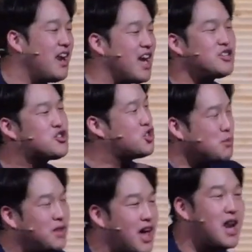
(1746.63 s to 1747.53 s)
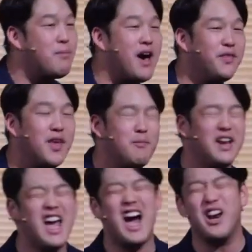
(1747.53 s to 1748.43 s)
and I assume a lot about them, and
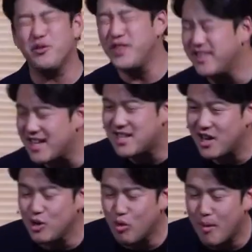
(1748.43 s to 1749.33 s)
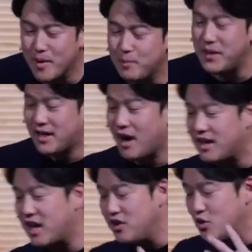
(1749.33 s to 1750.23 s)
I don't think that's how you want me to be, God.
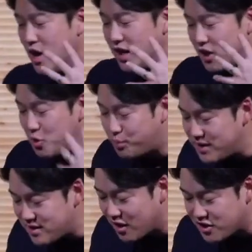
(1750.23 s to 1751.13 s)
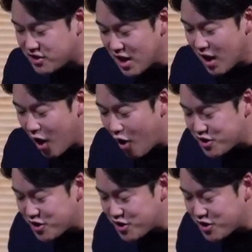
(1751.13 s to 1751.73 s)
Can you, can you please uh, just uh,